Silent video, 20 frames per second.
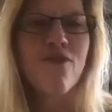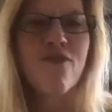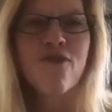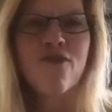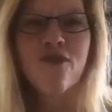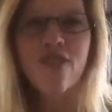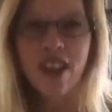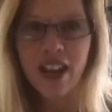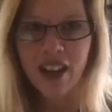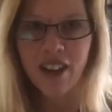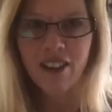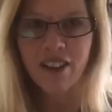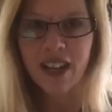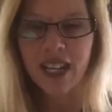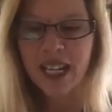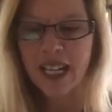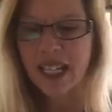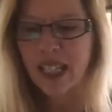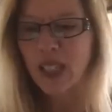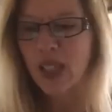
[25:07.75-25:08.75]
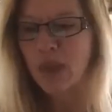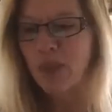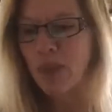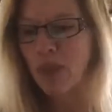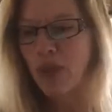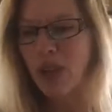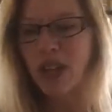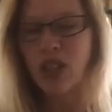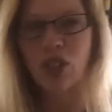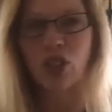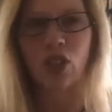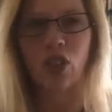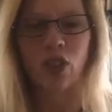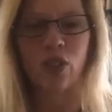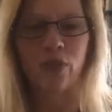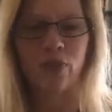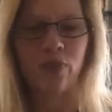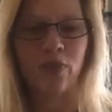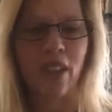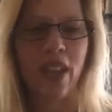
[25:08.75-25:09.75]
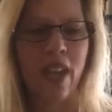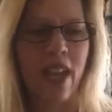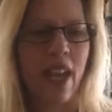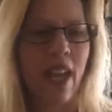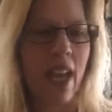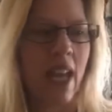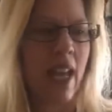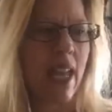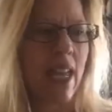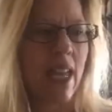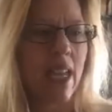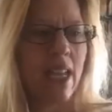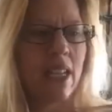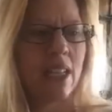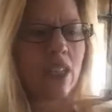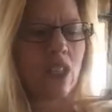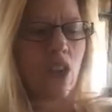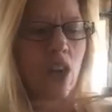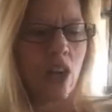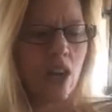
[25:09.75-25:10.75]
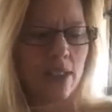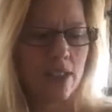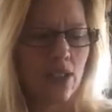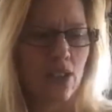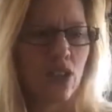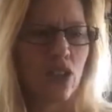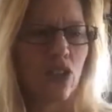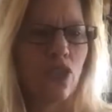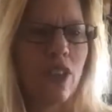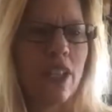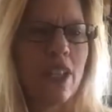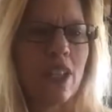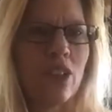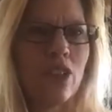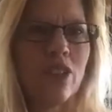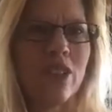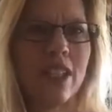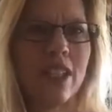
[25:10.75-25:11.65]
very inspirational and causes great